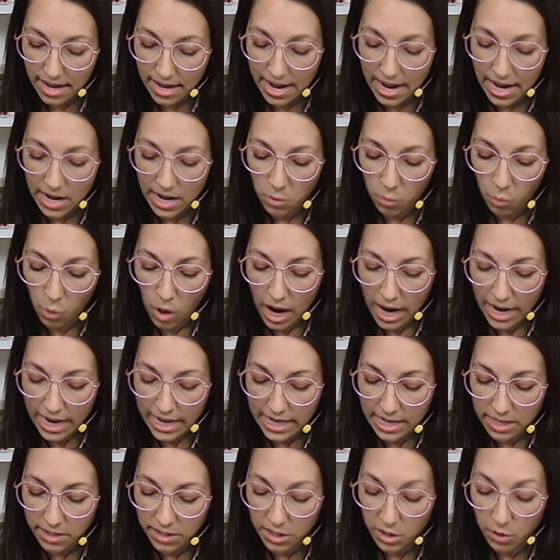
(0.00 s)
and why it
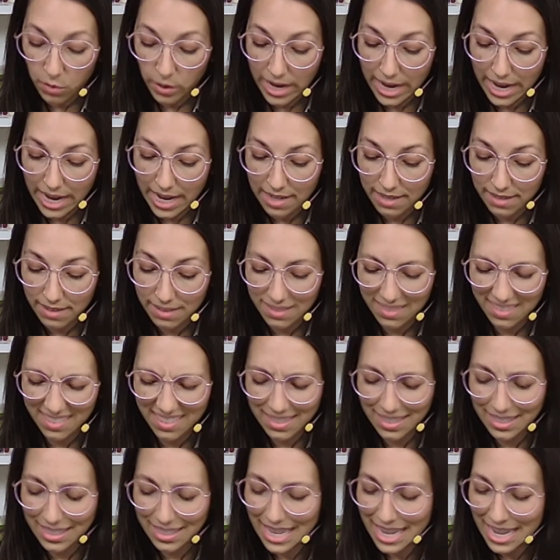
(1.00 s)
is you hate
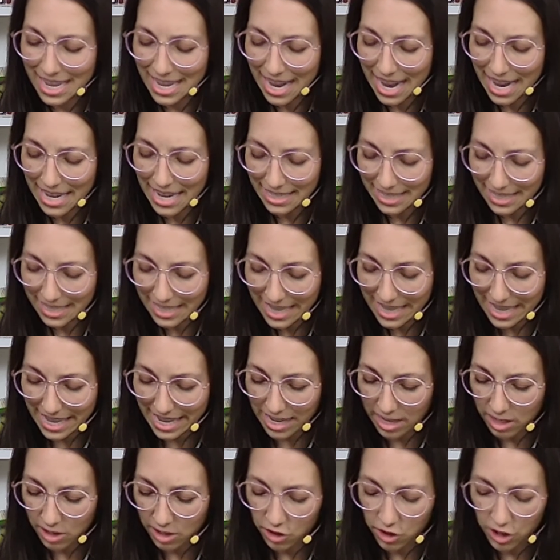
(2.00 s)
C and
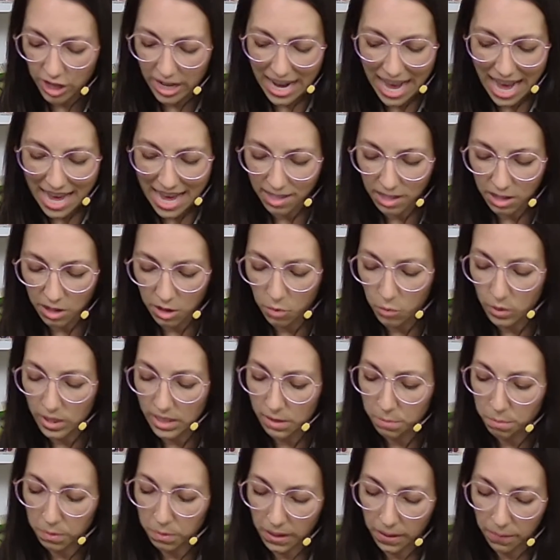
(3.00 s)
D, she added in a
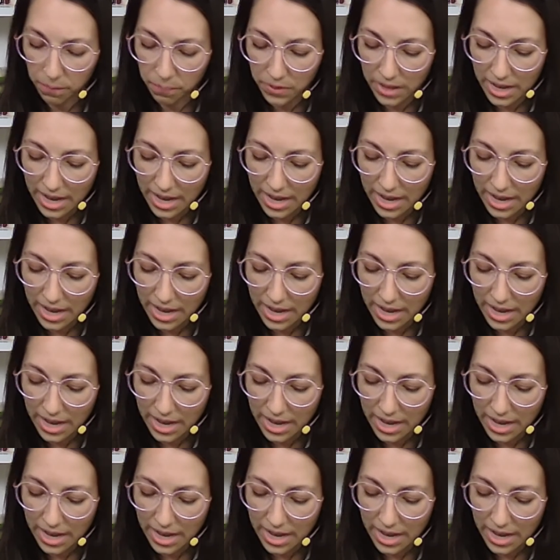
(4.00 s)
whisper,